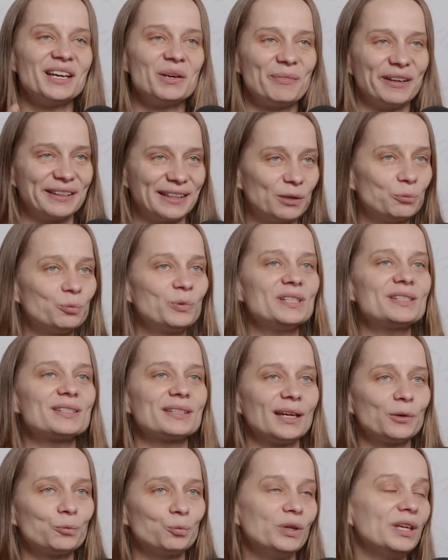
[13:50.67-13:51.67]
But then we
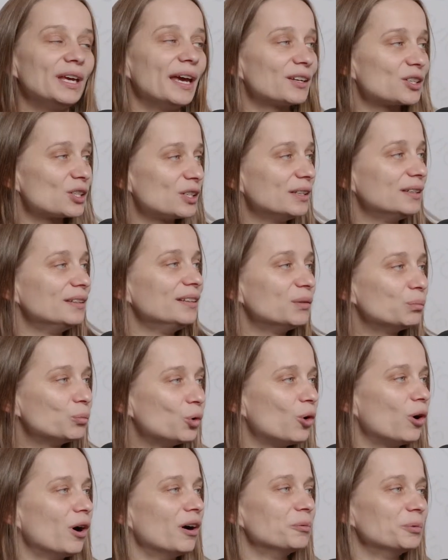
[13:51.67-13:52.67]
said we actually need
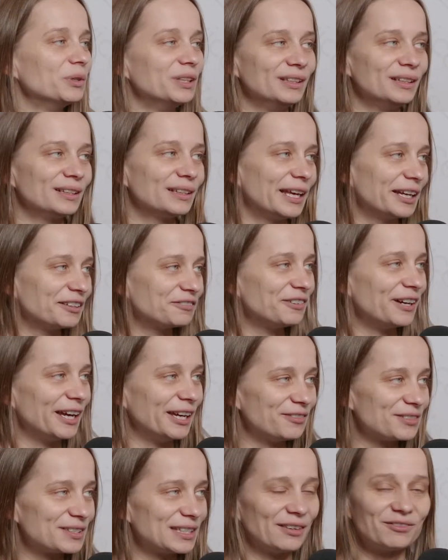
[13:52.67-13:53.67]
more, we need like
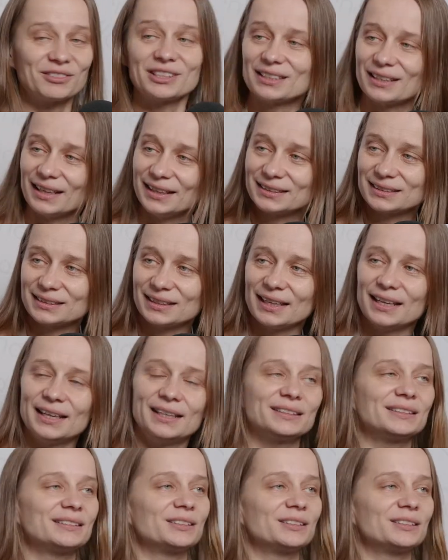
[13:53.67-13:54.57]
5-7 days ahead.